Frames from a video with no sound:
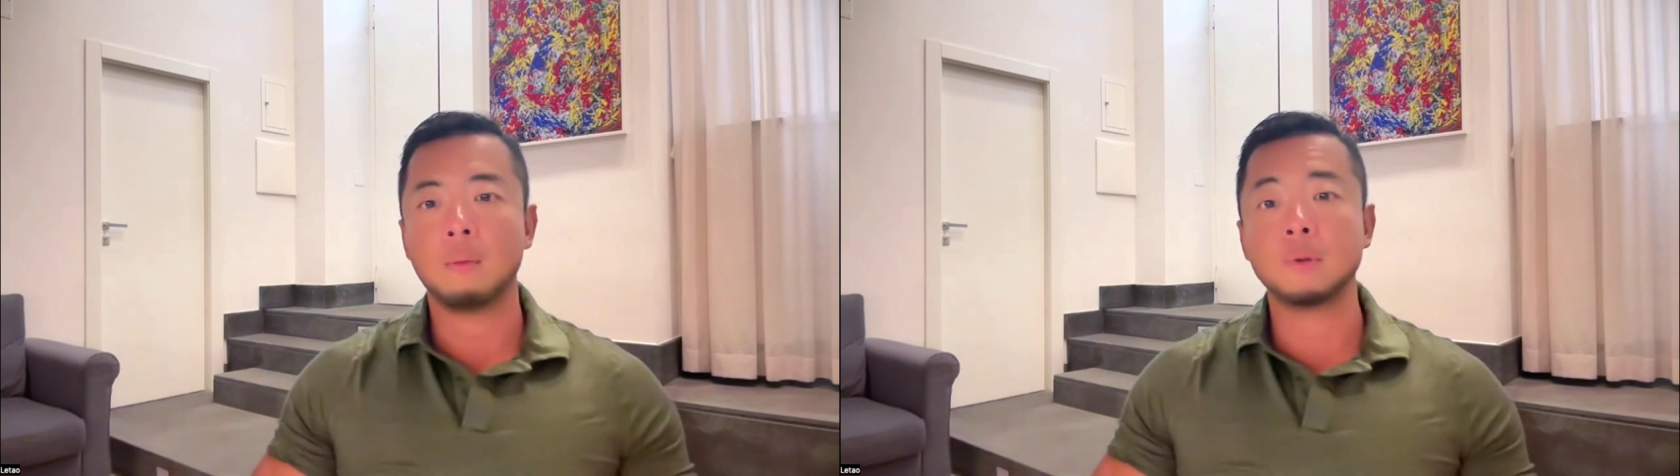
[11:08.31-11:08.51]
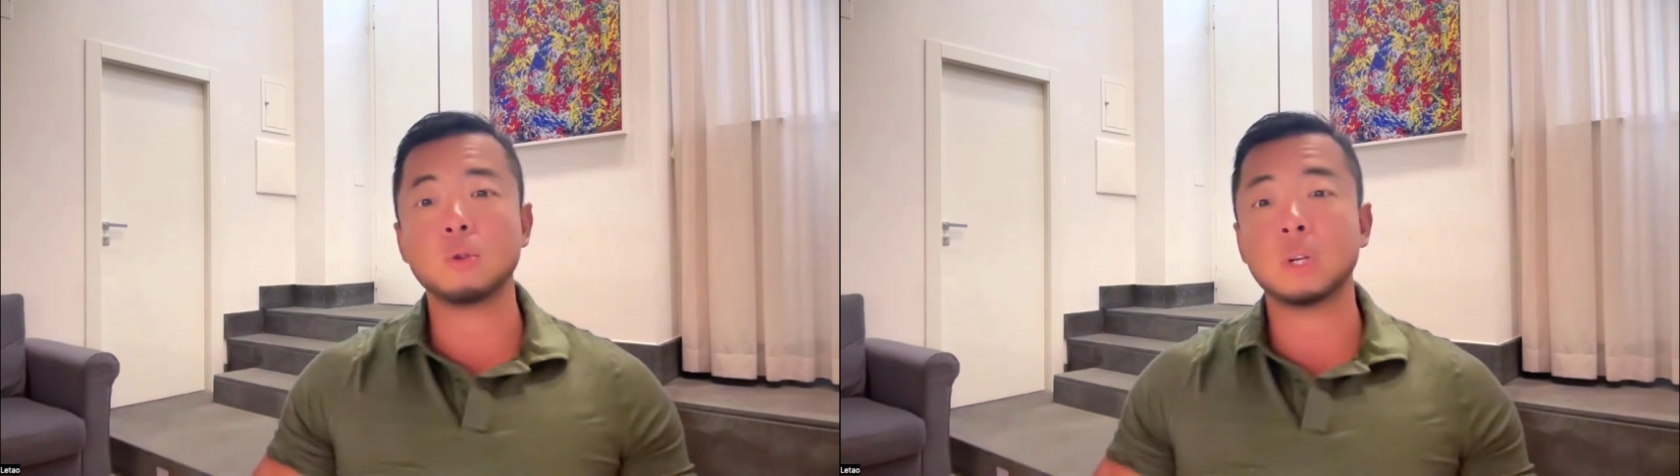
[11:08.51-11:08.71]

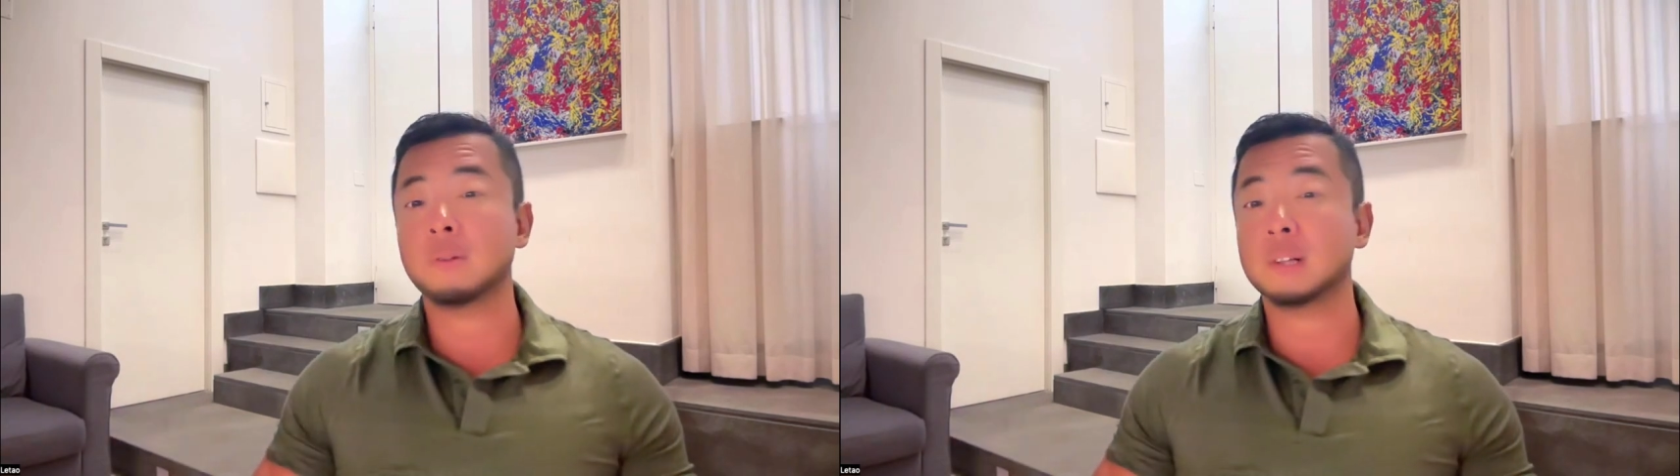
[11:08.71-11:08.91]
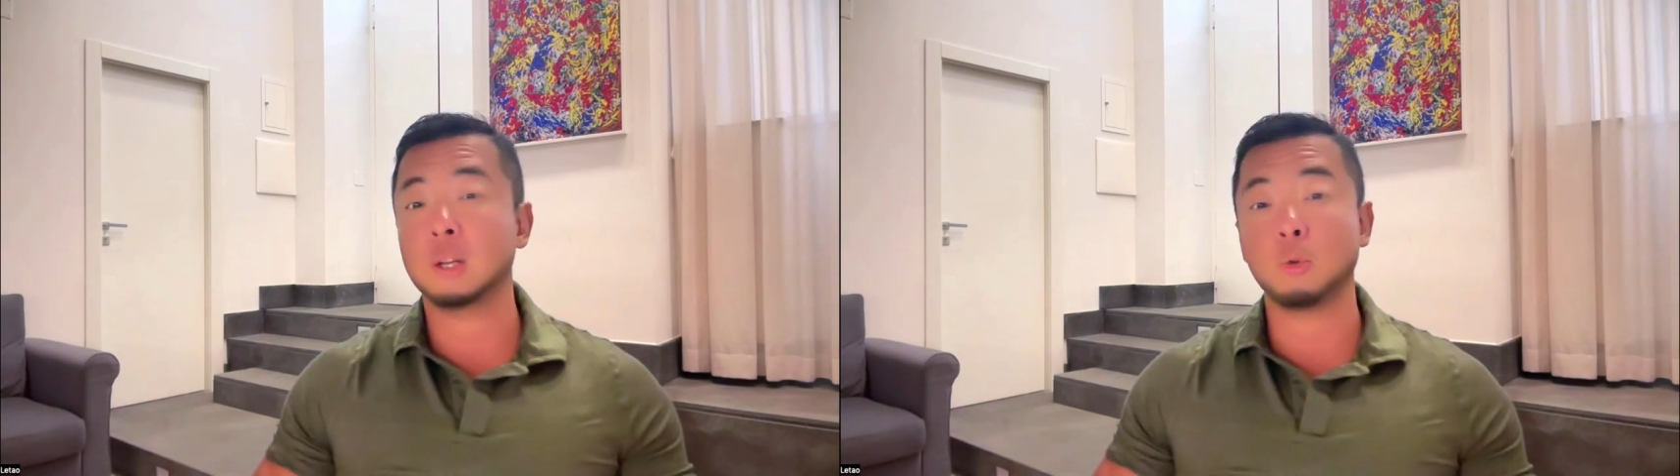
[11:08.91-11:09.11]
Usually
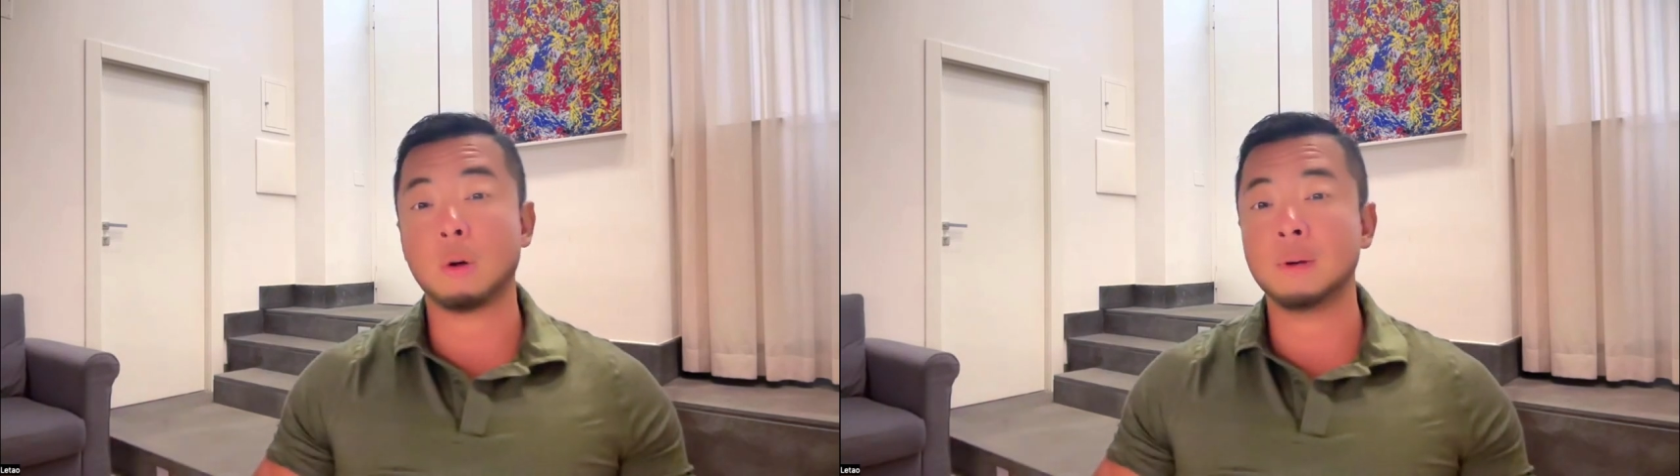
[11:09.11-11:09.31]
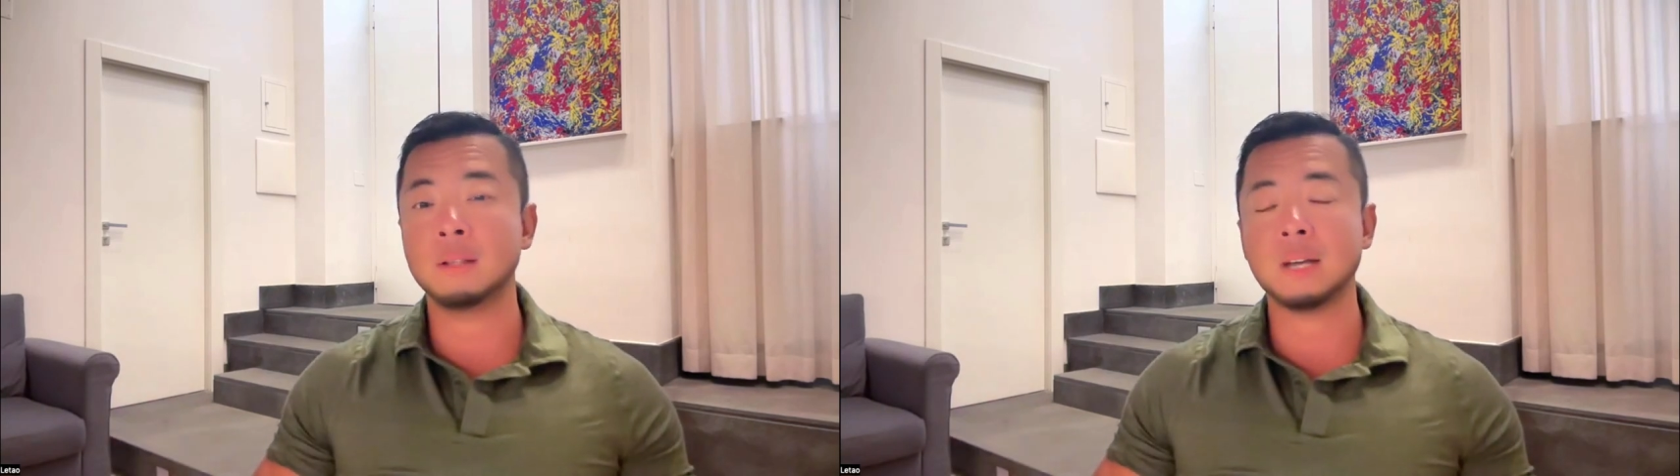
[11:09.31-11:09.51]
for
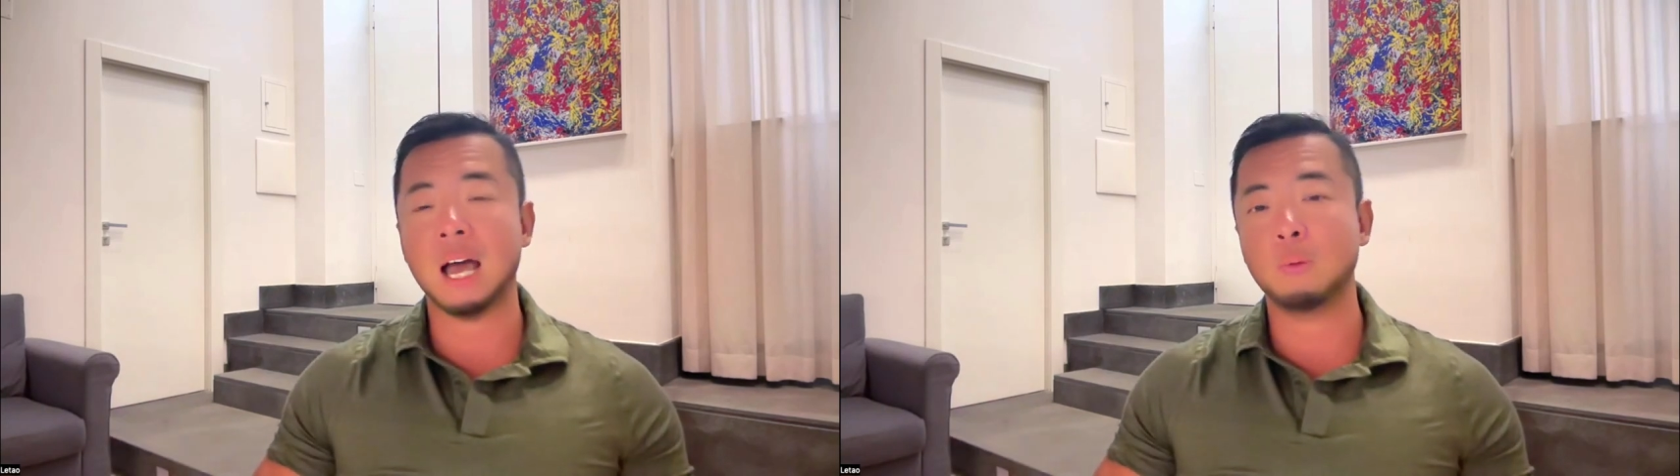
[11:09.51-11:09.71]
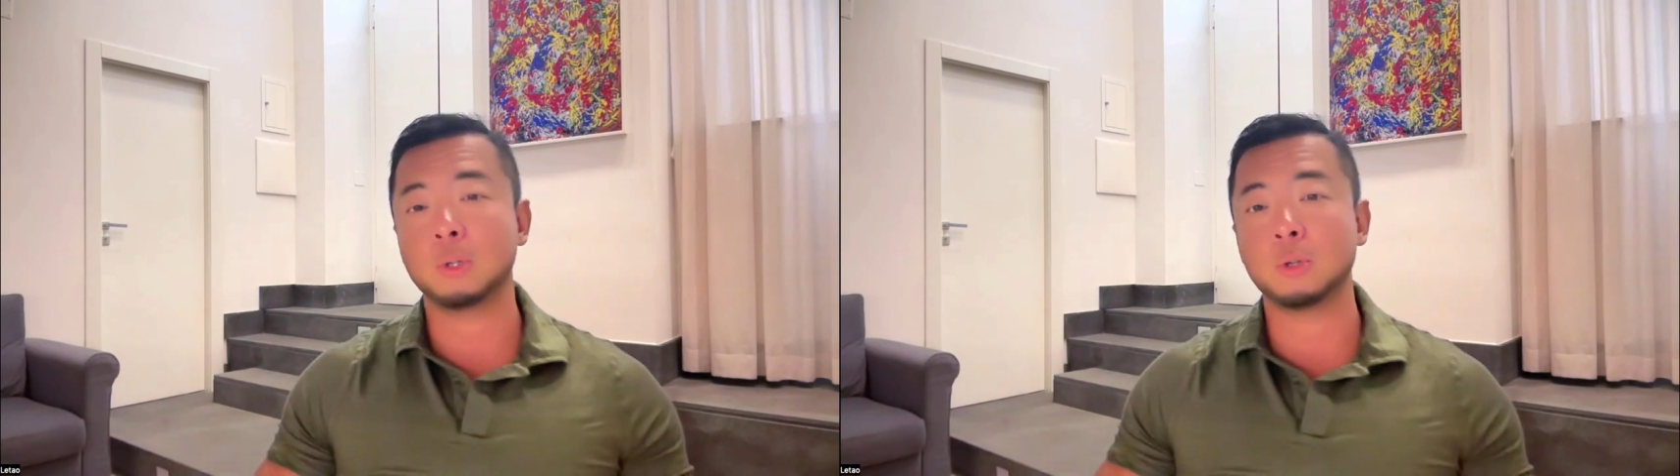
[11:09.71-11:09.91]
Lenormand,
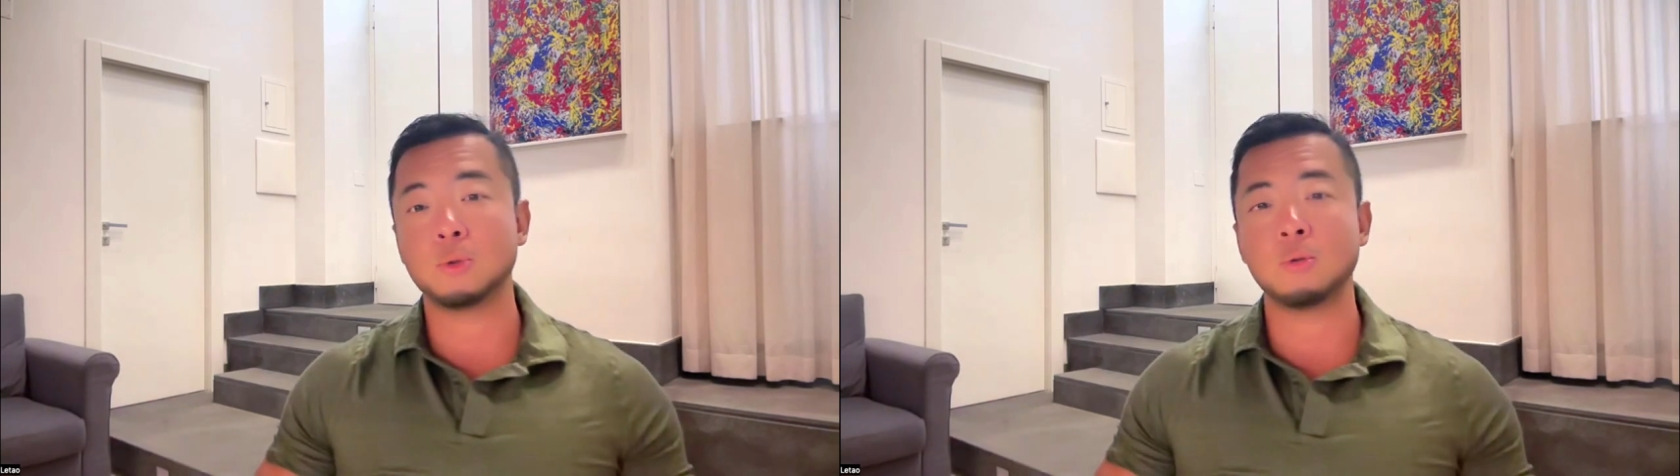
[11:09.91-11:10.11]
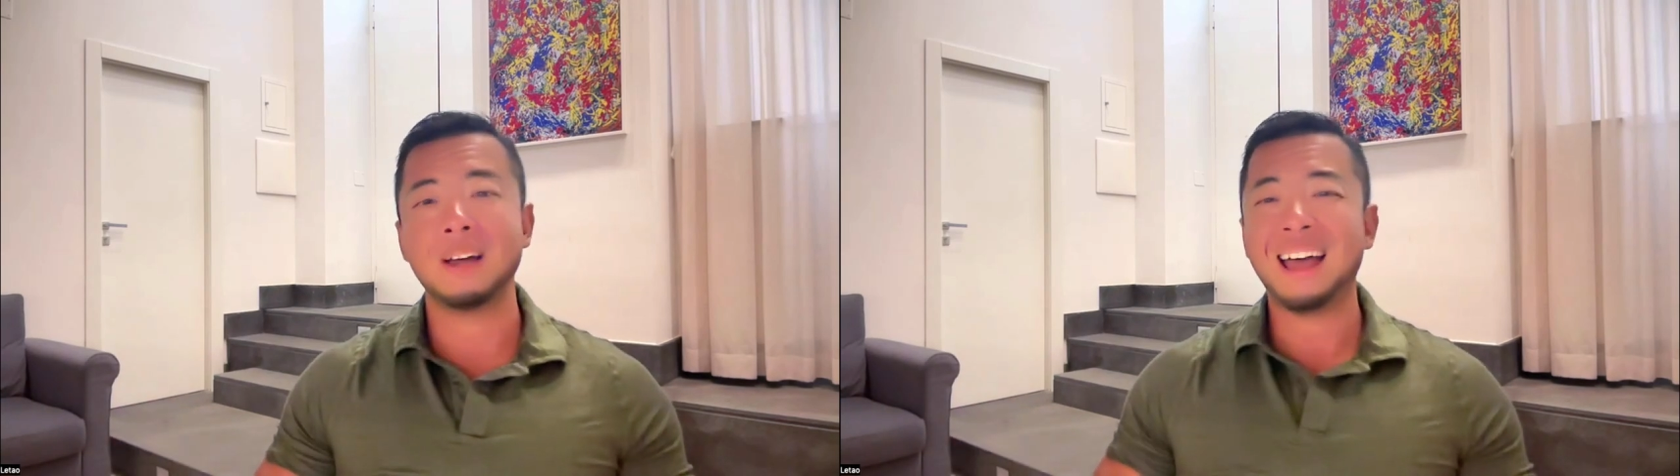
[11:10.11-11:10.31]
I would
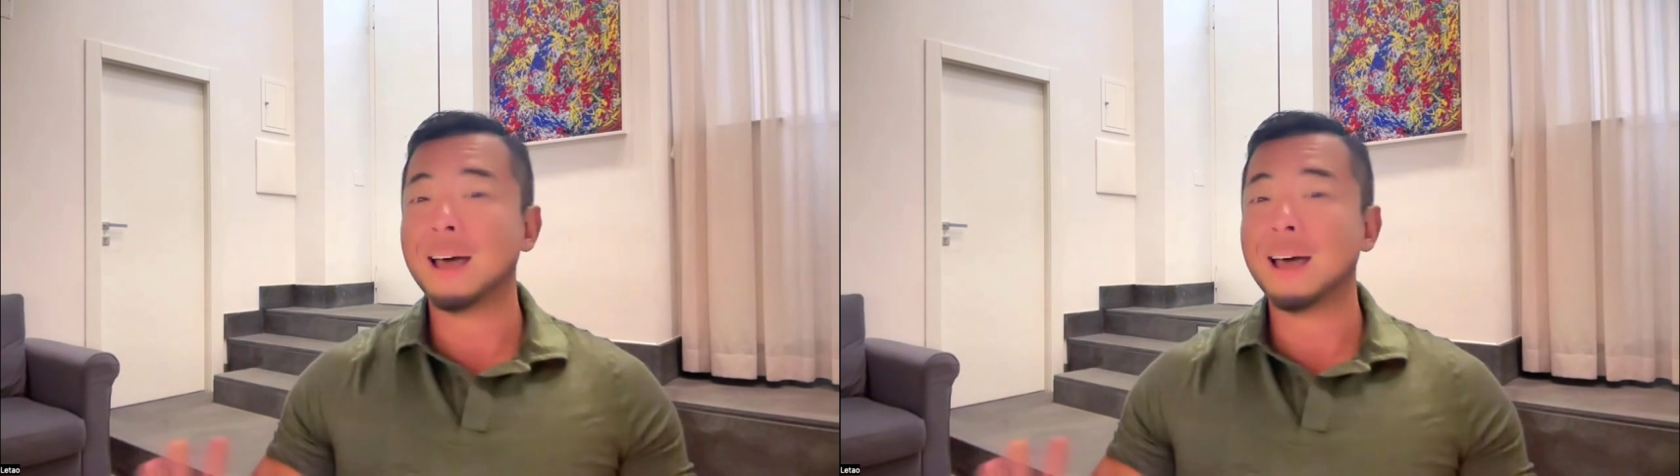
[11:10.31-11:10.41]
do